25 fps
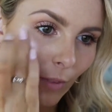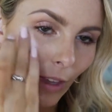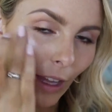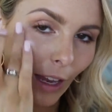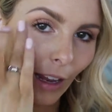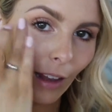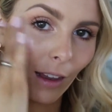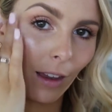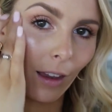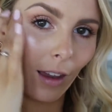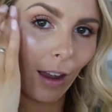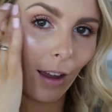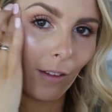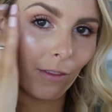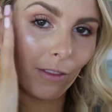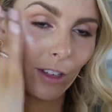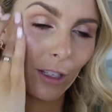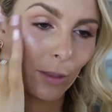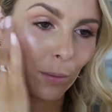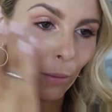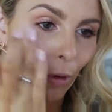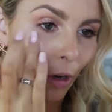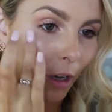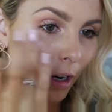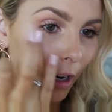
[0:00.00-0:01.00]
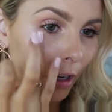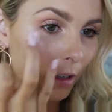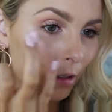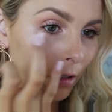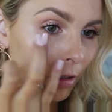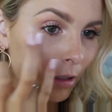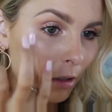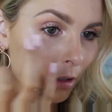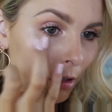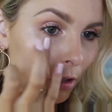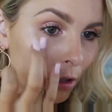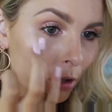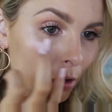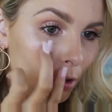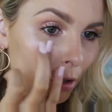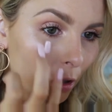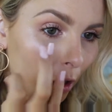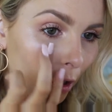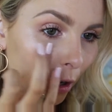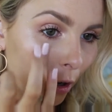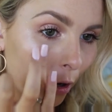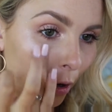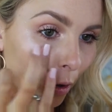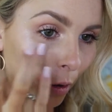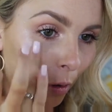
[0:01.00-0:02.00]
I love this product
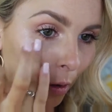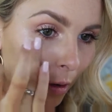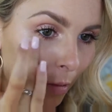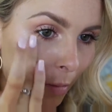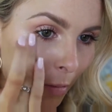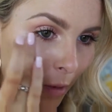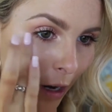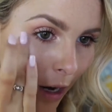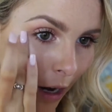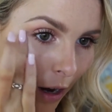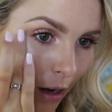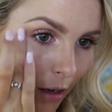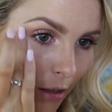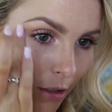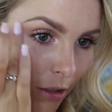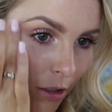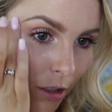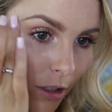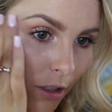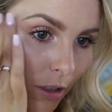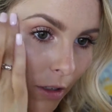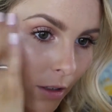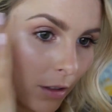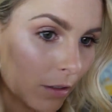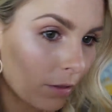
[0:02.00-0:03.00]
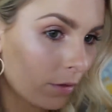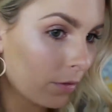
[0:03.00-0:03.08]
so much.